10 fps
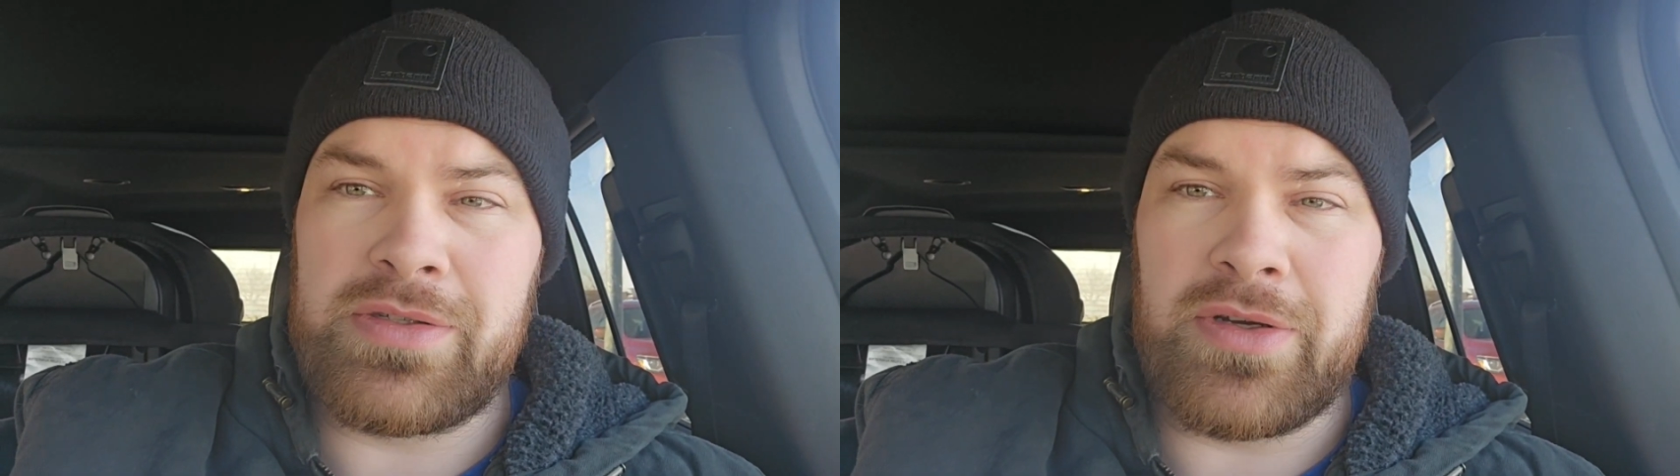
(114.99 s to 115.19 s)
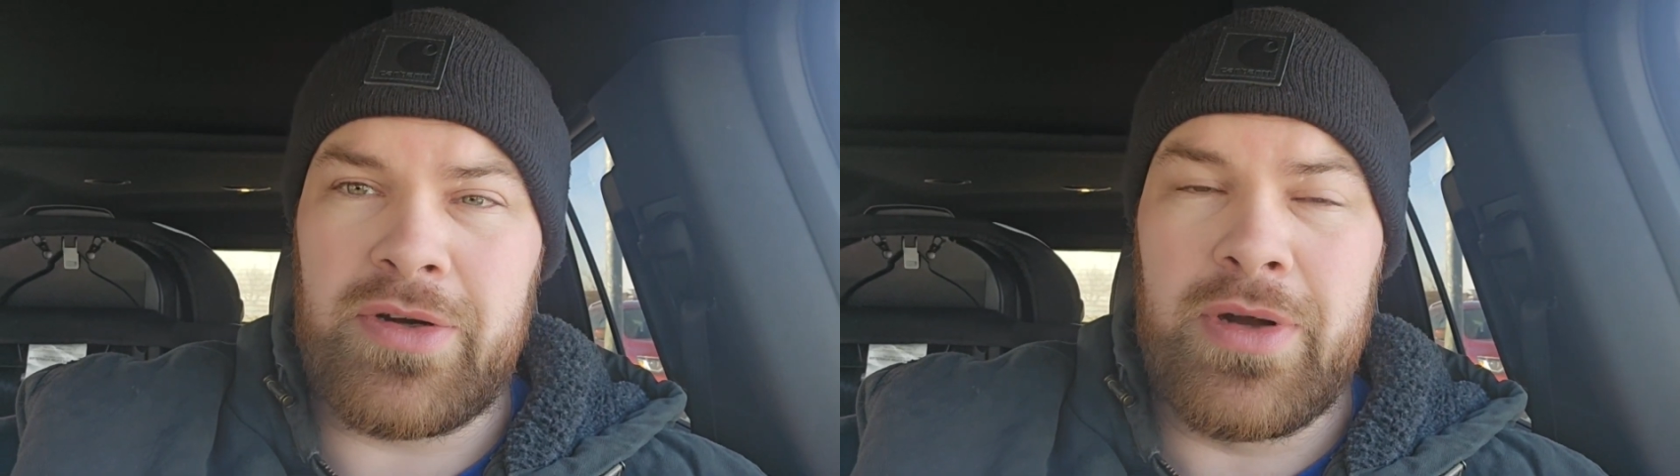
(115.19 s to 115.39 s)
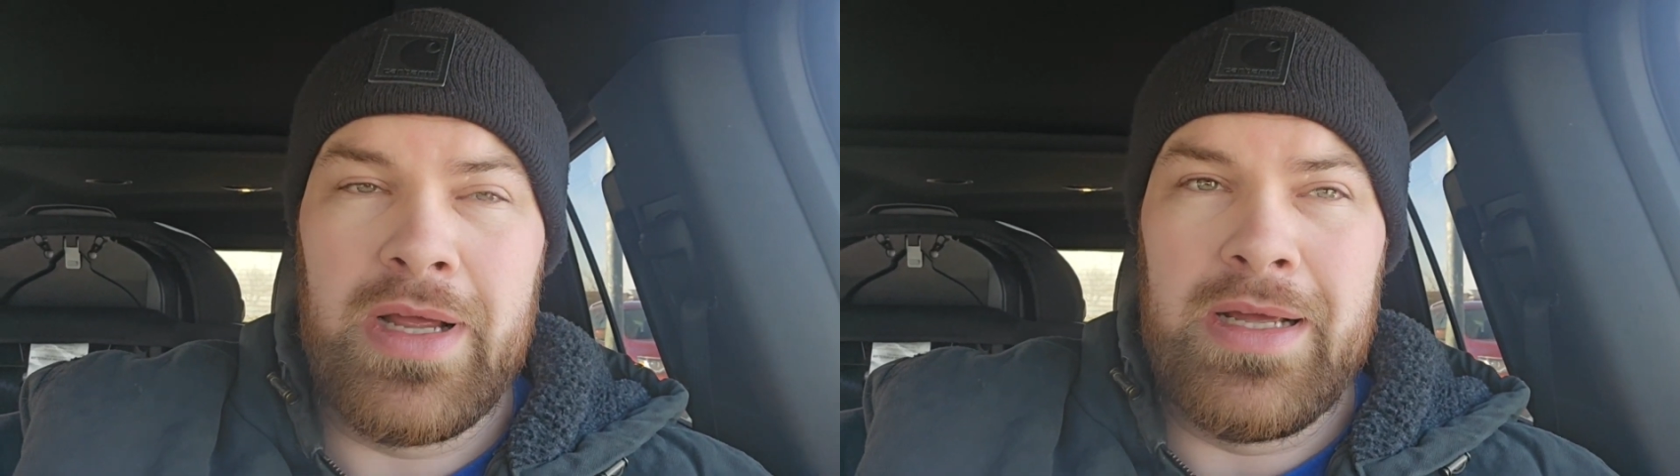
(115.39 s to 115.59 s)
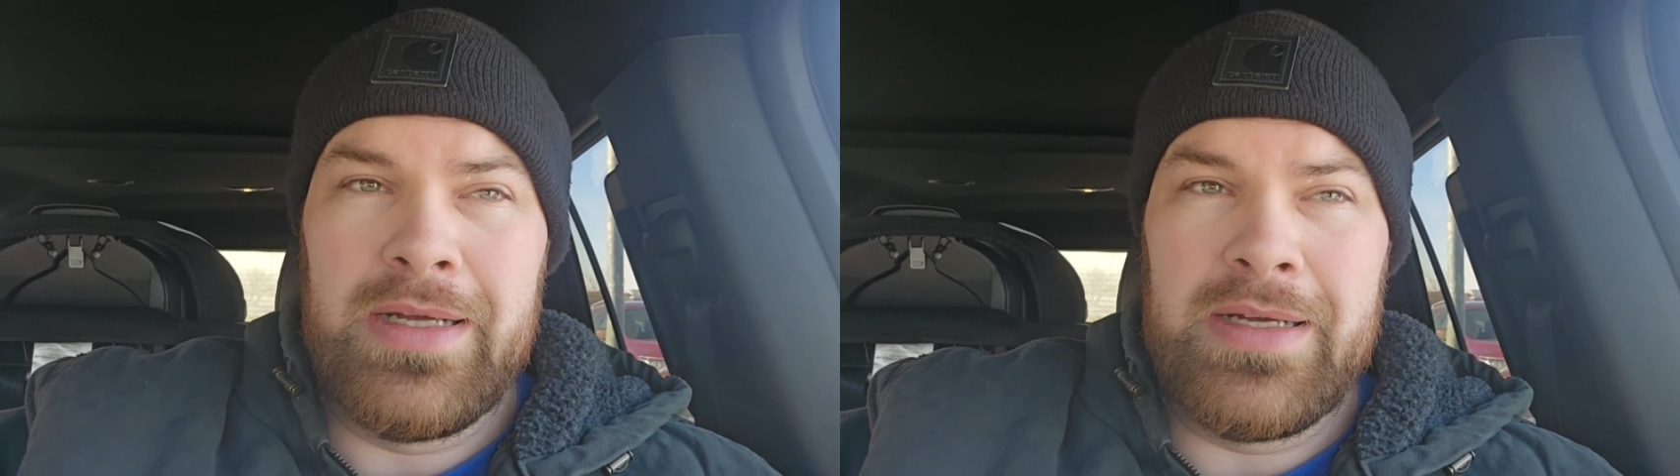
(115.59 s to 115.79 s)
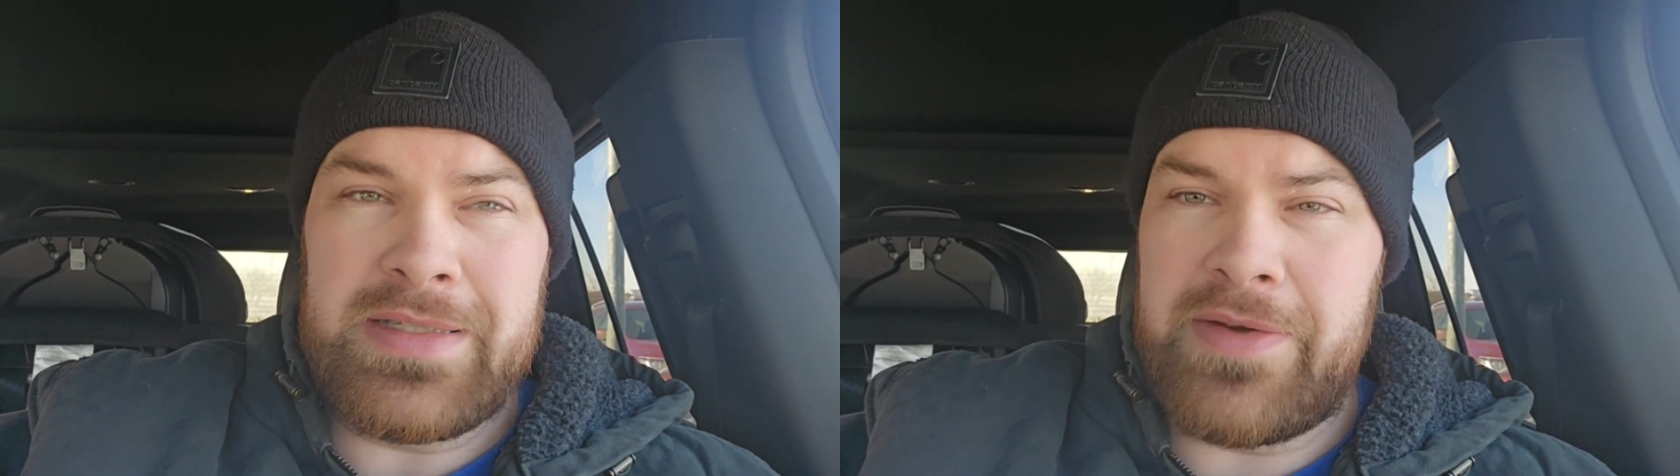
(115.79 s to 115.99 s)
So
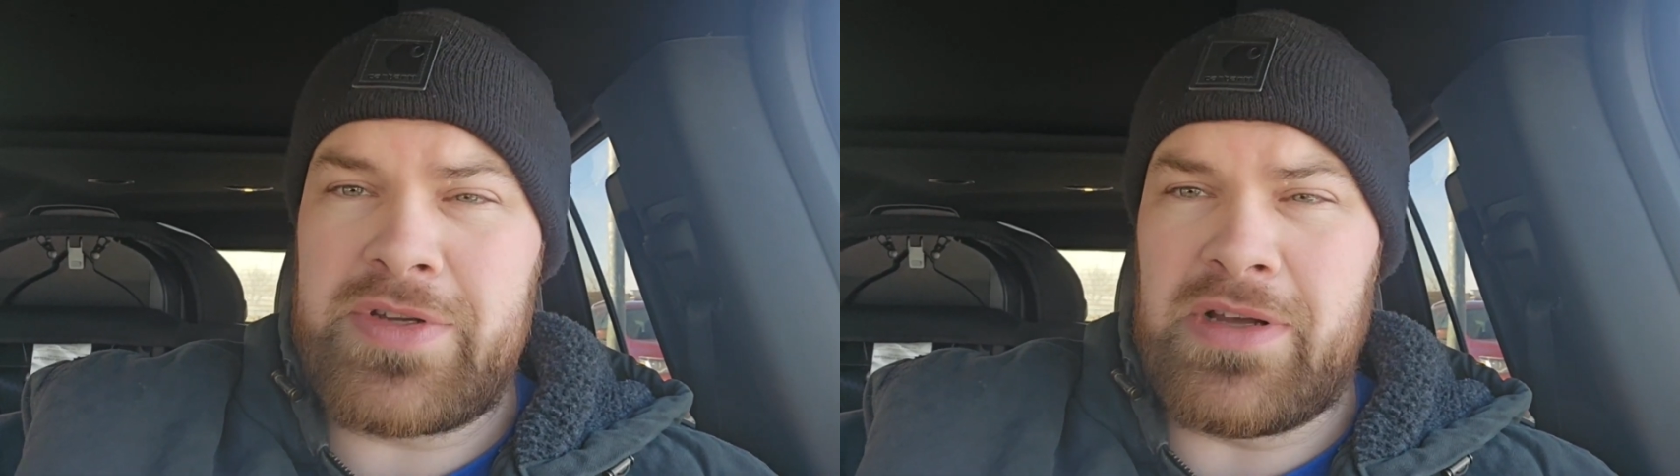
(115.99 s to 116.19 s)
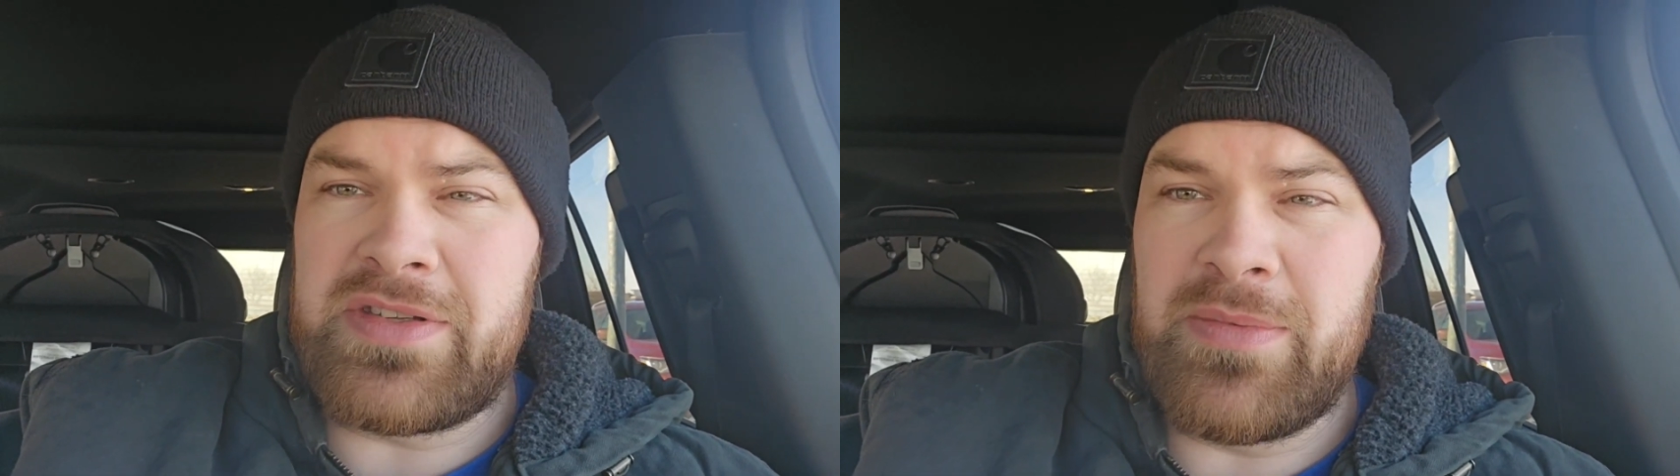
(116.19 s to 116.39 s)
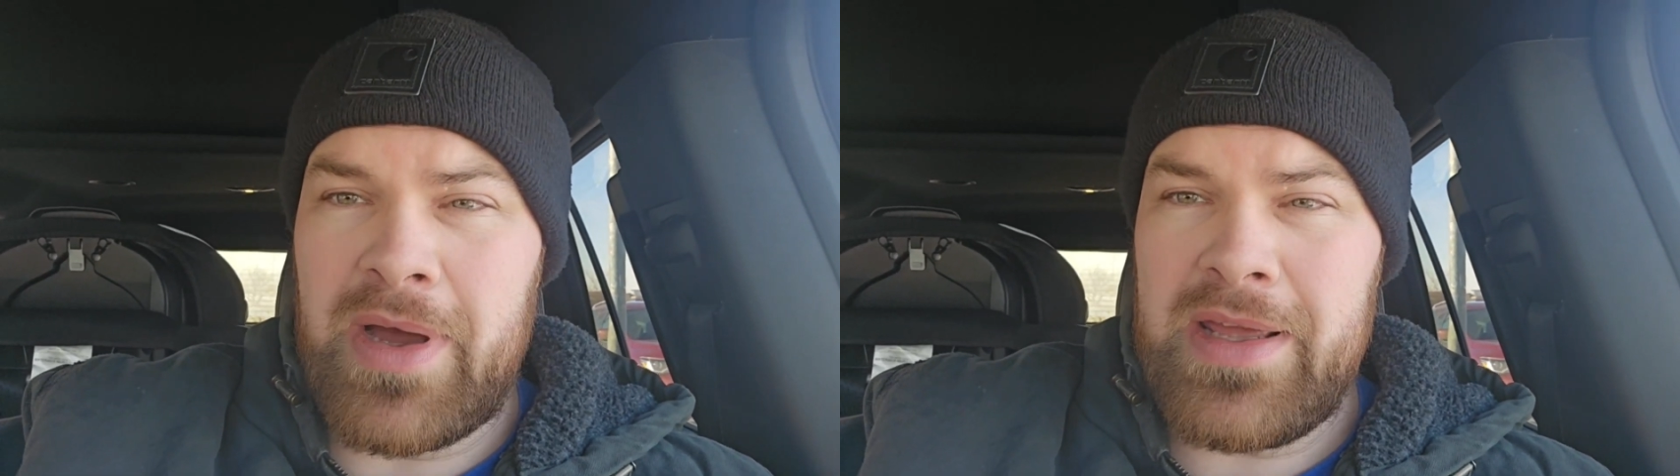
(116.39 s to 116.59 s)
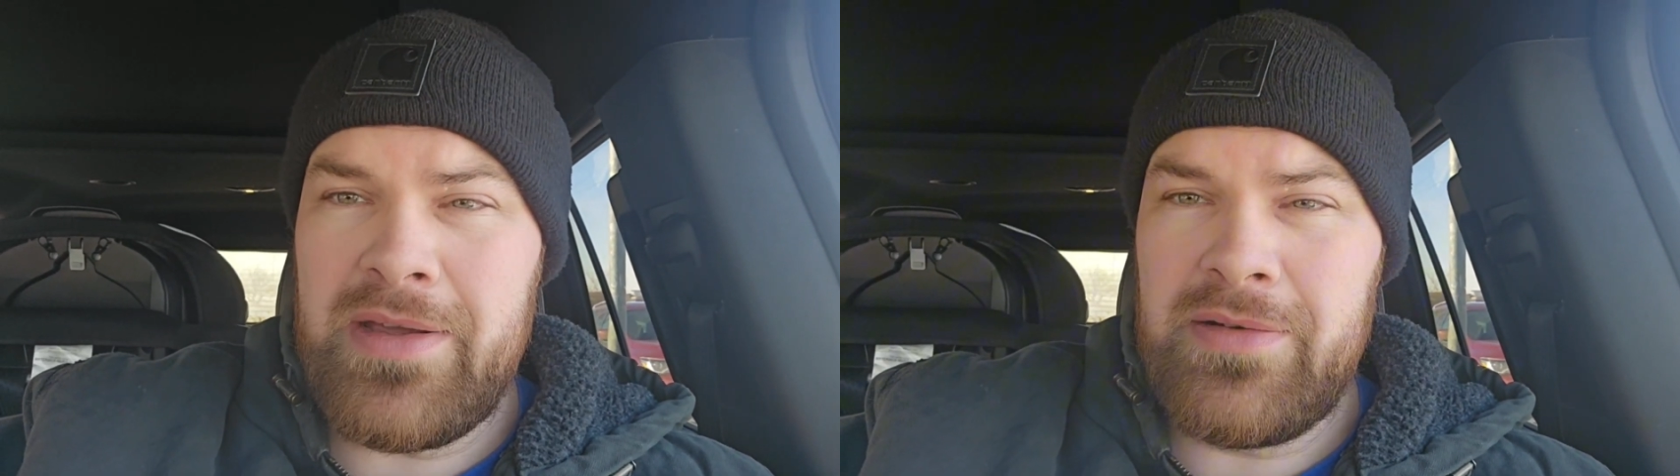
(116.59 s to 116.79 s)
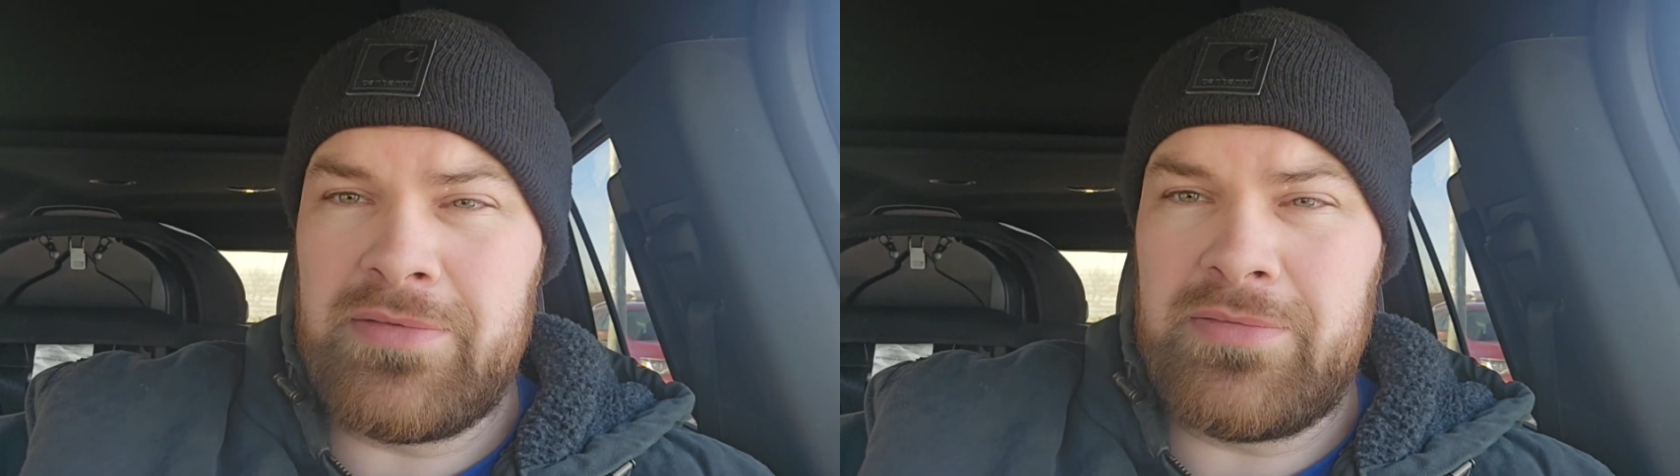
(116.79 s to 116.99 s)
save yourself some money.